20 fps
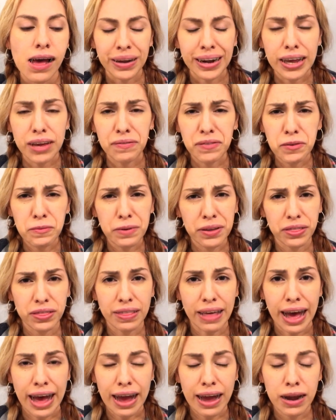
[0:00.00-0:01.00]
Even with
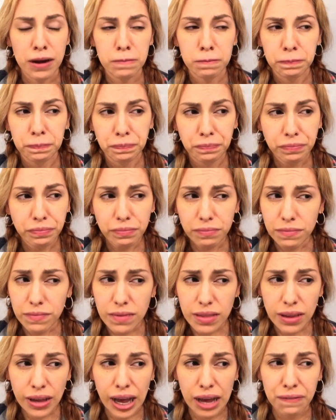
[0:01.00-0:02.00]
that,
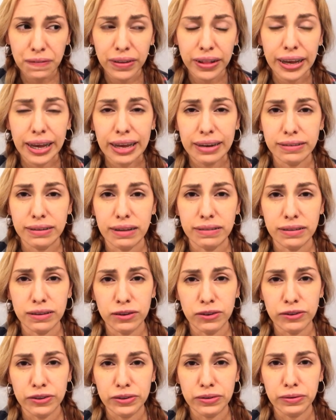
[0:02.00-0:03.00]
I feel like it
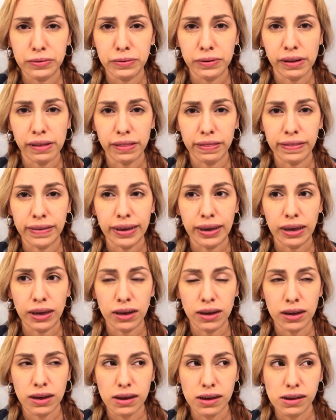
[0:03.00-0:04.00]
doesn't do
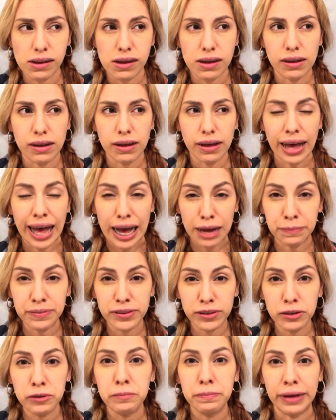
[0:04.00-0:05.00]
the
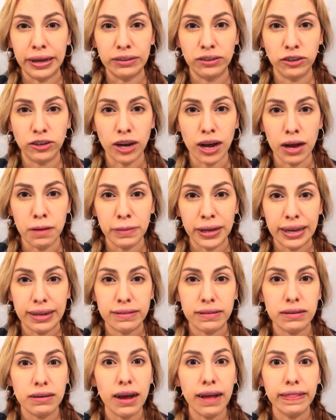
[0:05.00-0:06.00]
absolute best job. Like,
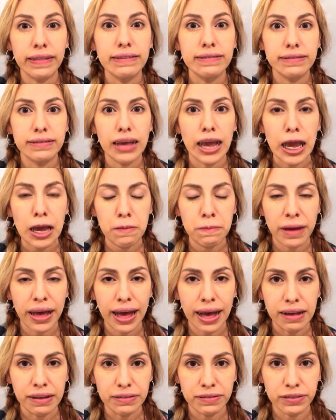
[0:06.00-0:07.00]
it's not the same
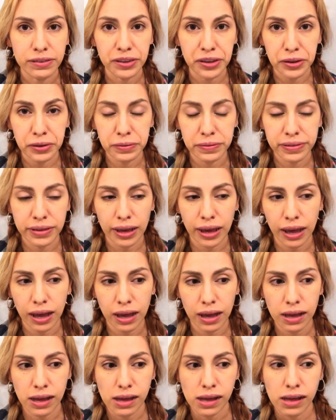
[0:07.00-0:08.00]
as
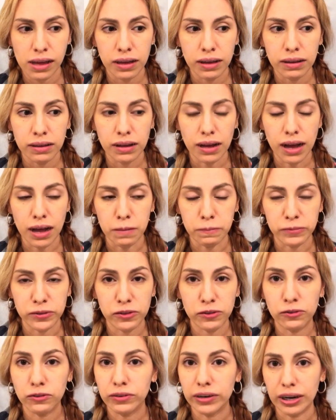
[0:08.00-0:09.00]
using
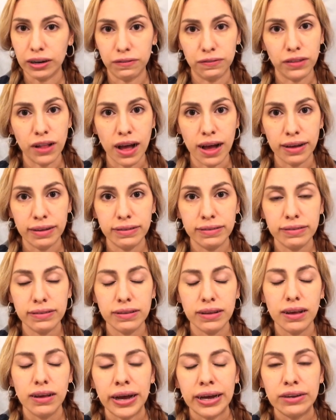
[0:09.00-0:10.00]
string floss.
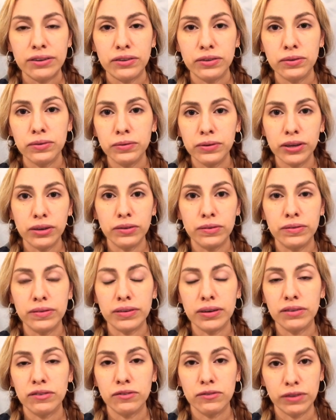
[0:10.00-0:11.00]
I do use
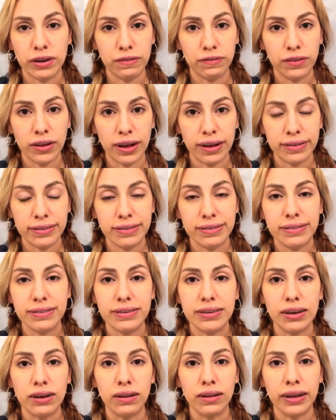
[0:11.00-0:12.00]
a string floss
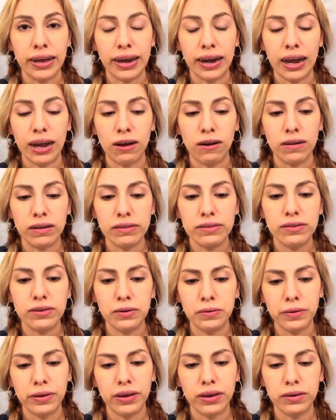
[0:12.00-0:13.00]
still, and I
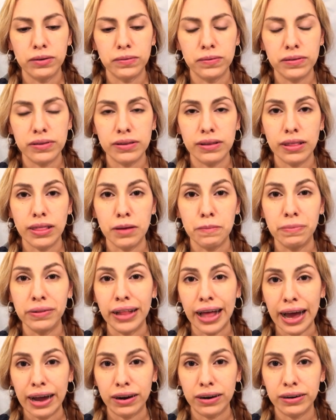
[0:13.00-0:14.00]
also use the
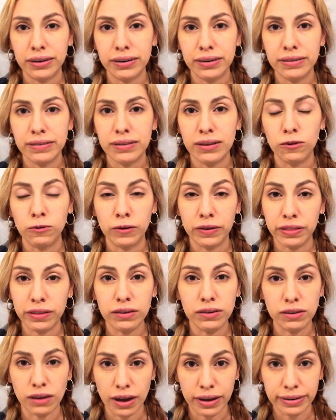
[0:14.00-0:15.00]
Plackers
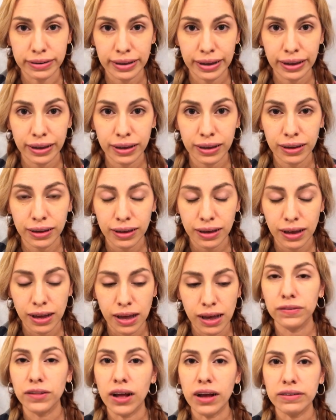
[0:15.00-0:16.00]
orthodontic
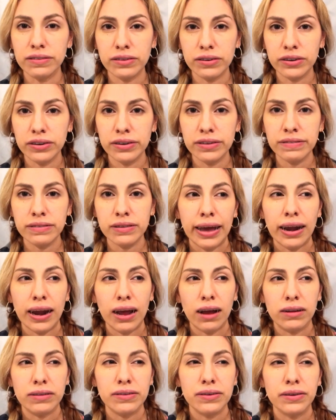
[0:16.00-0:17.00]
flossers, and I
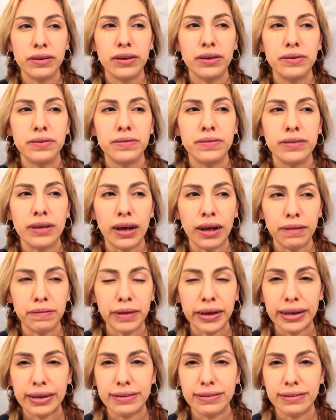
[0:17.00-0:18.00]
also use
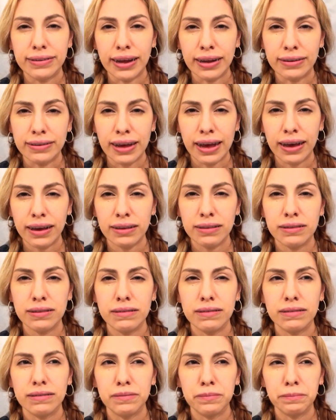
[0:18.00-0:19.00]
like a
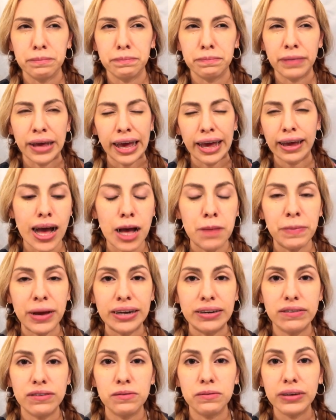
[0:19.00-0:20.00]
Dentex pick. I
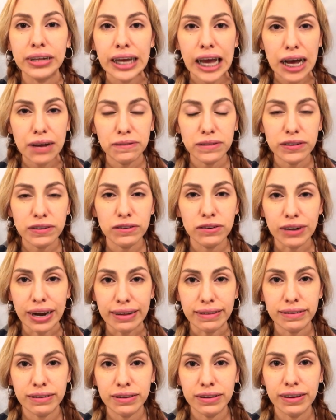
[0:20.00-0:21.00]
just really have to
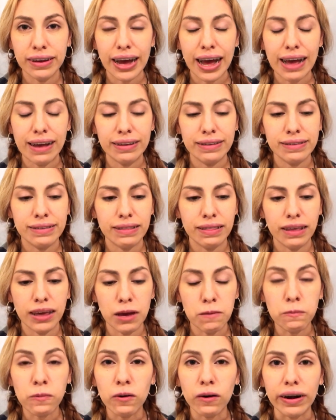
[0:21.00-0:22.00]
stress to you guys the
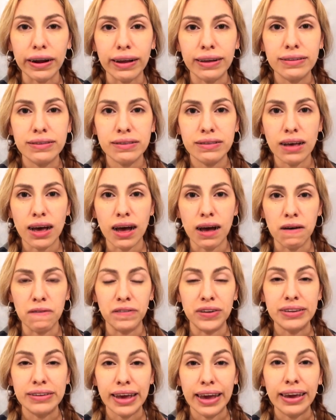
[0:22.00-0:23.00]
importance of
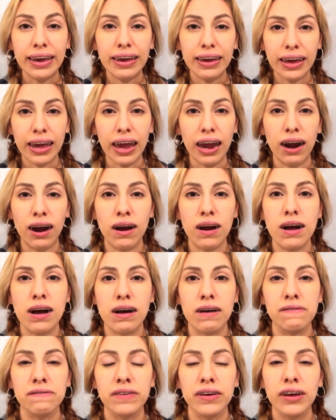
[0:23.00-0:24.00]
taking care
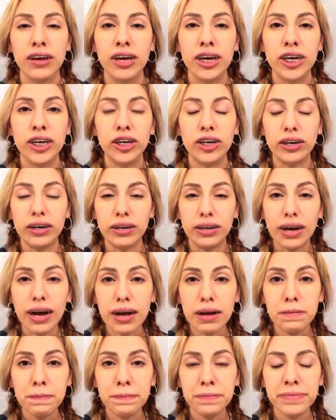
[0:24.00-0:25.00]
of your
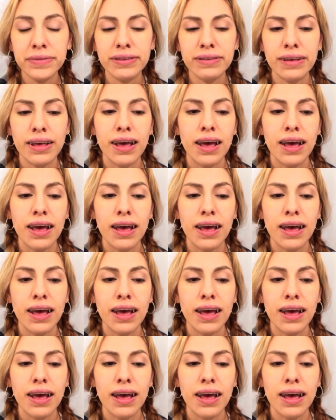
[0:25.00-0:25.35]
gums